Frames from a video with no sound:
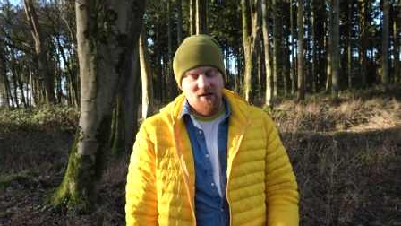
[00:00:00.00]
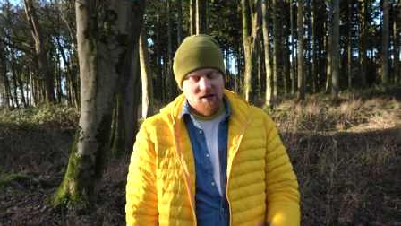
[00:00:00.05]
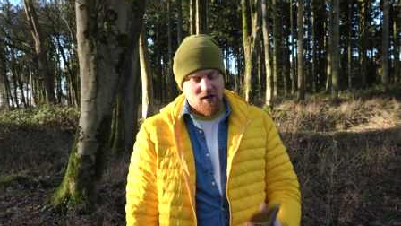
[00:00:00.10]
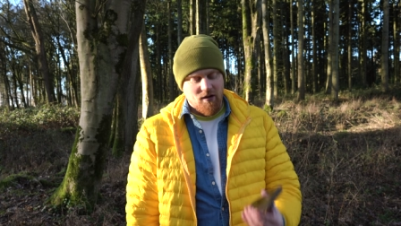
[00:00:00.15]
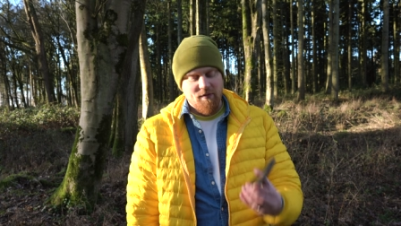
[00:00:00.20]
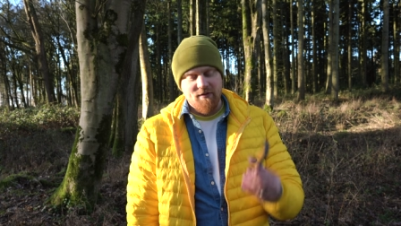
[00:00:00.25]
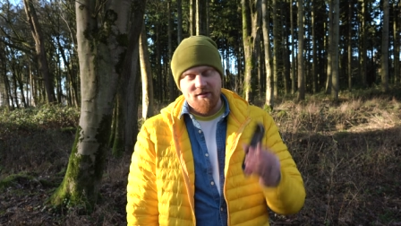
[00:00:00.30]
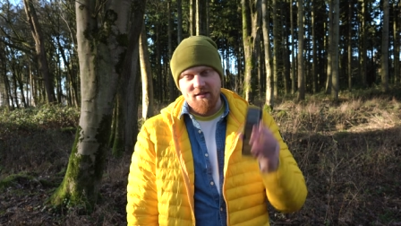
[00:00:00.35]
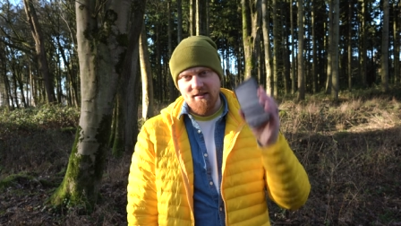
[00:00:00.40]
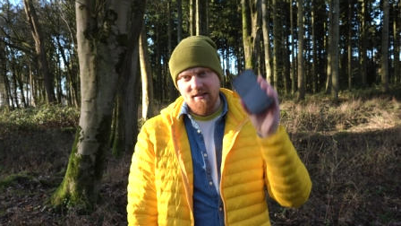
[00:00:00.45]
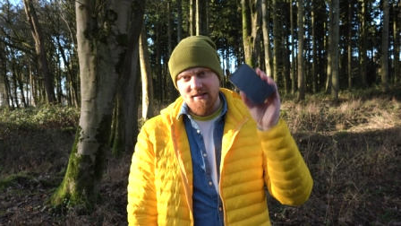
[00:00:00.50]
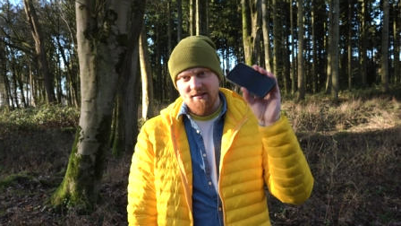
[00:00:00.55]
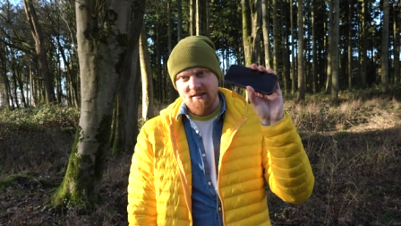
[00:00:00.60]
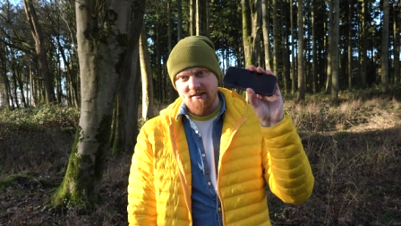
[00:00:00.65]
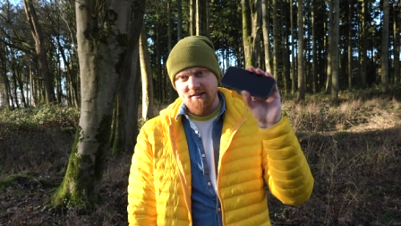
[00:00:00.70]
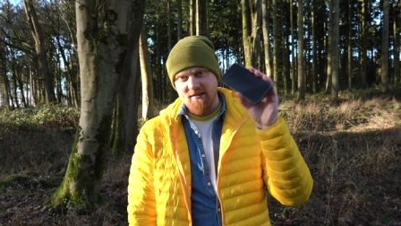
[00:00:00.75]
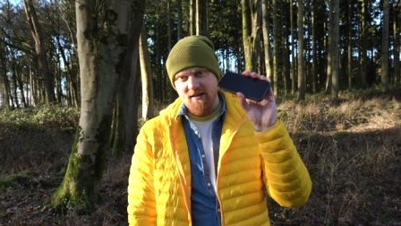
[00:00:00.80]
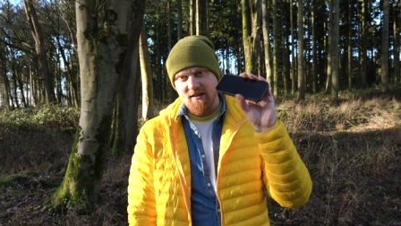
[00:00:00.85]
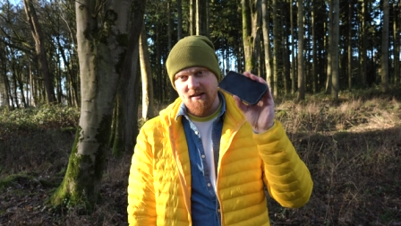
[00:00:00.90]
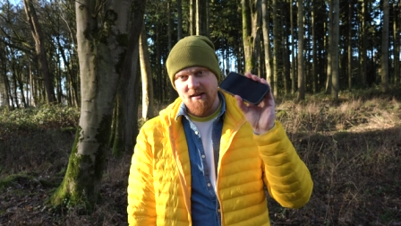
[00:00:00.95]
Obviously this
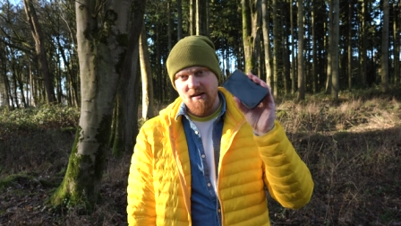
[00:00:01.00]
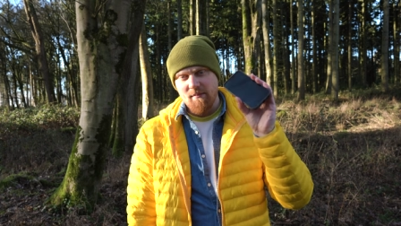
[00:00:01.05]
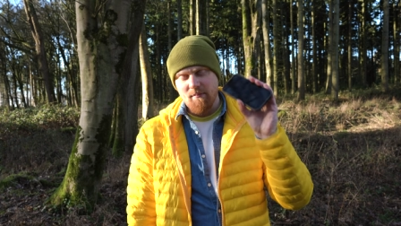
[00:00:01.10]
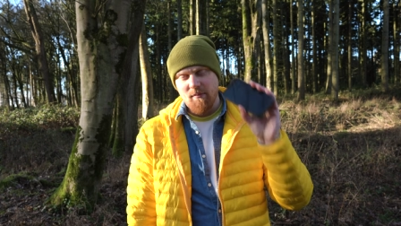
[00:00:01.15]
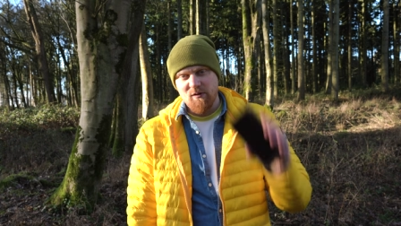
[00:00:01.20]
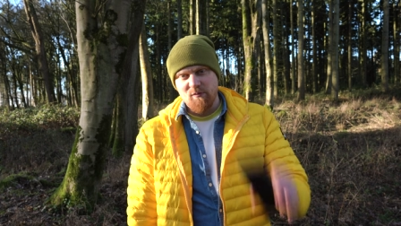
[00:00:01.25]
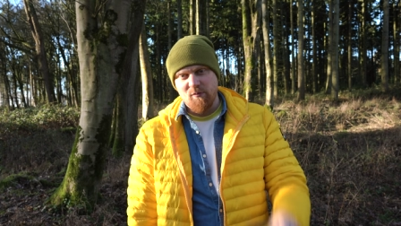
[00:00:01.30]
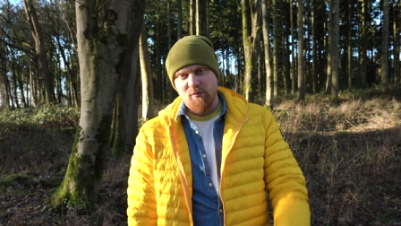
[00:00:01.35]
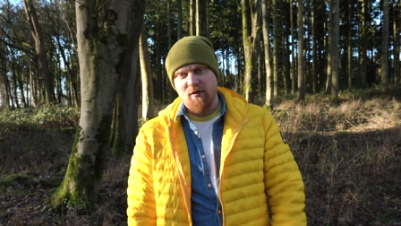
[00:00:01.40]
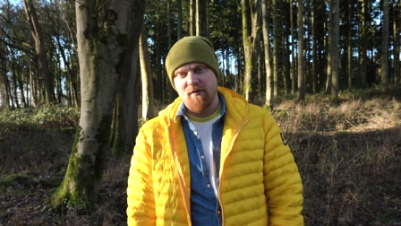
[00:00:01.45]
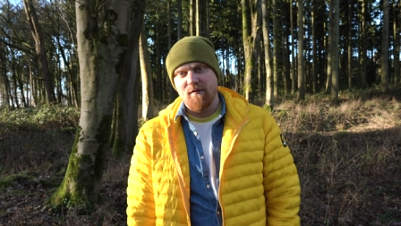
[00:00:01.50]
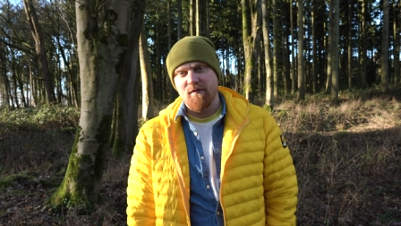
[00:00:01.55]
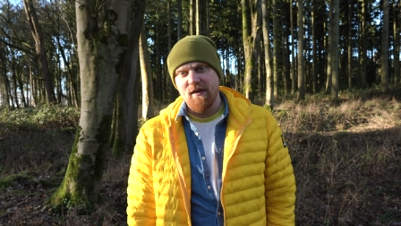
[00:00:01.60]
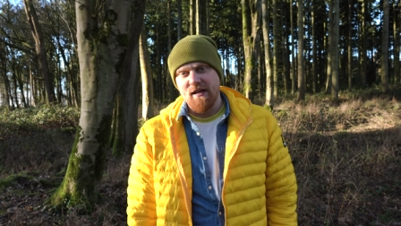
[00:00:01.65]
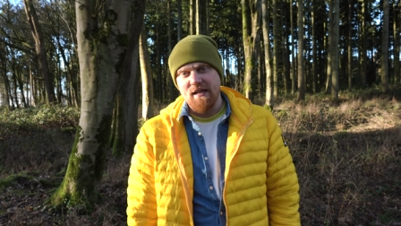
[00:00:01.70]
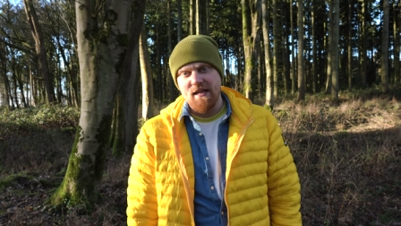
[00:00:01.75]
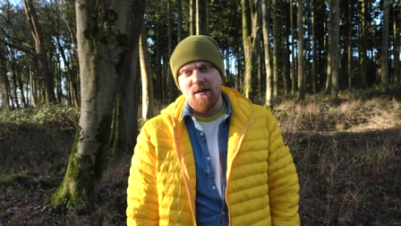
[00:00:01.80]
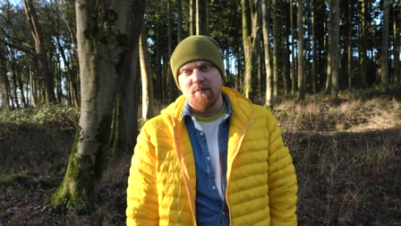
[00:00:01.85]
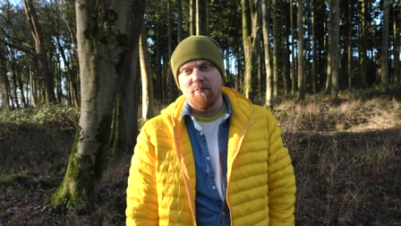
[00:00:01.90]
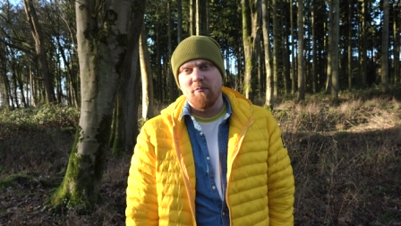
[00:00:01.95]
is a much more
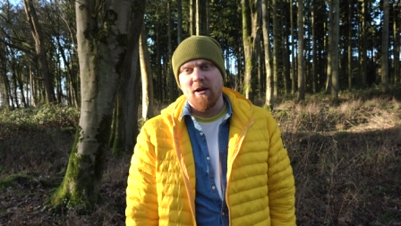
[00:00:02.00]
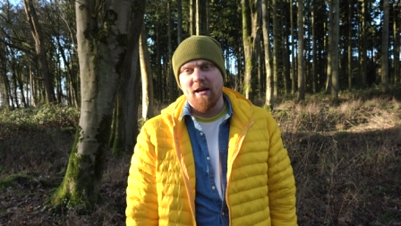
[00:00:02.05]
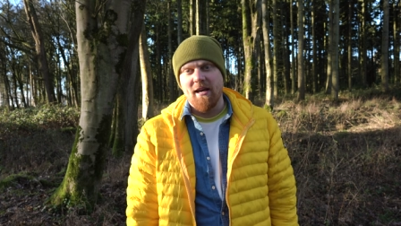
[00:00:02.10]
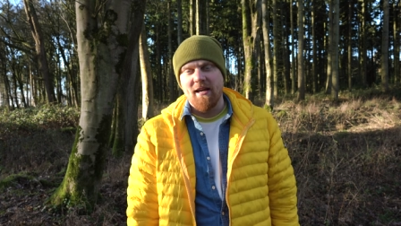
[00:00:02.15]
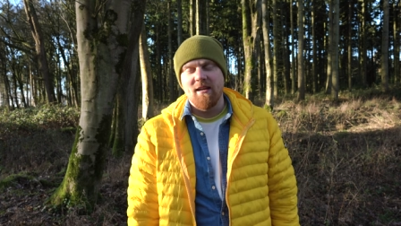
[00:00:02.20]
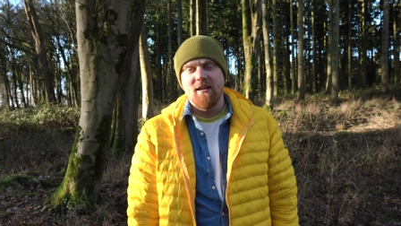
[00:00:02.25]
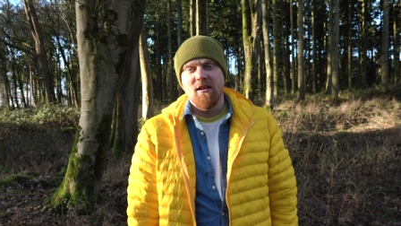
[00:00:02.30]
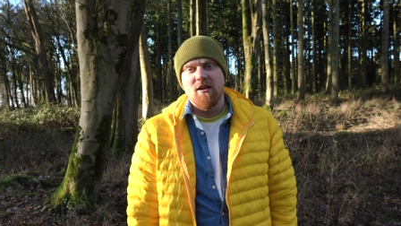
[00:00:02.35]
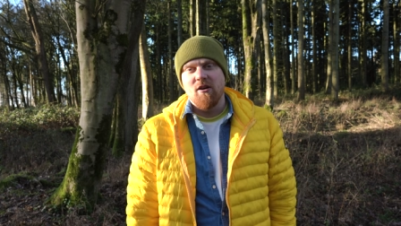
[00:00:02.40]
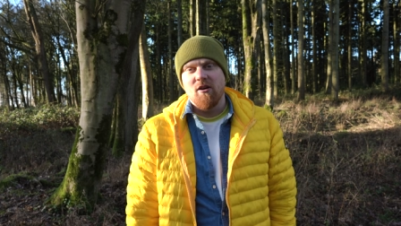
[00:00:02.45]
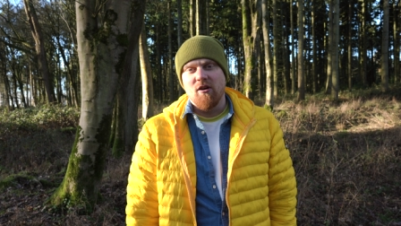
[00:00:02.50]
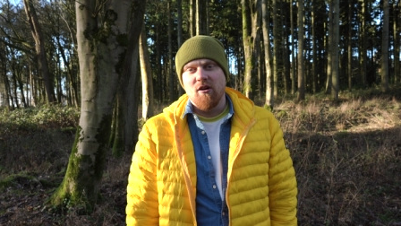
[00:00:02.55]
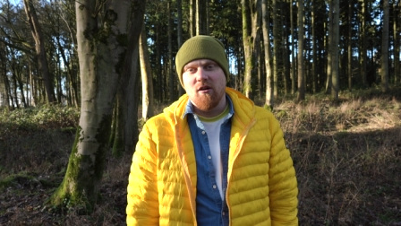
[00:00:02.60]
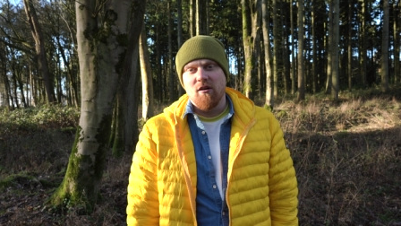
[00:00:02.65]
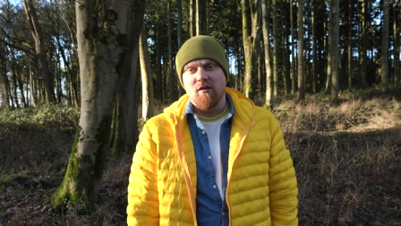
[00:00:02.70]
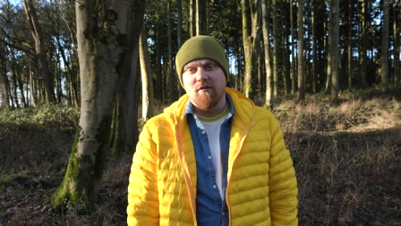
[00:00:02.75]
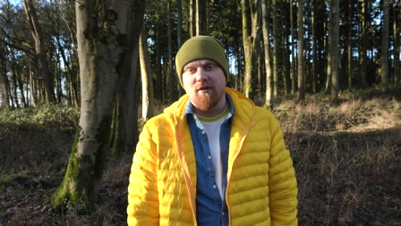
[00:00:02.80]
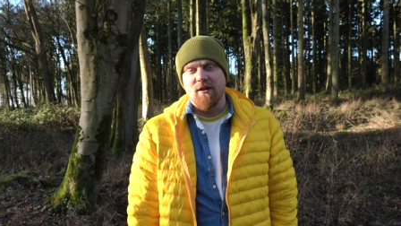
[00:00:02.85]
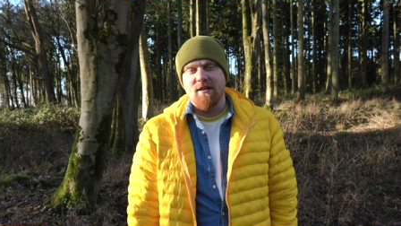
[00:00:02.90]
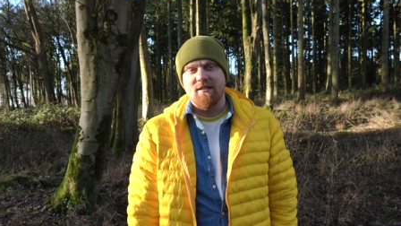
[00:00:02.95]
convenient way
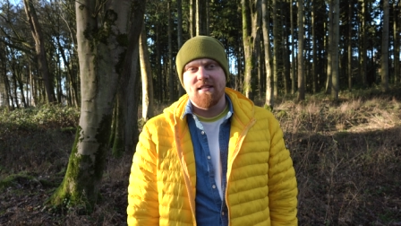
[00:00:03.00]
of uh,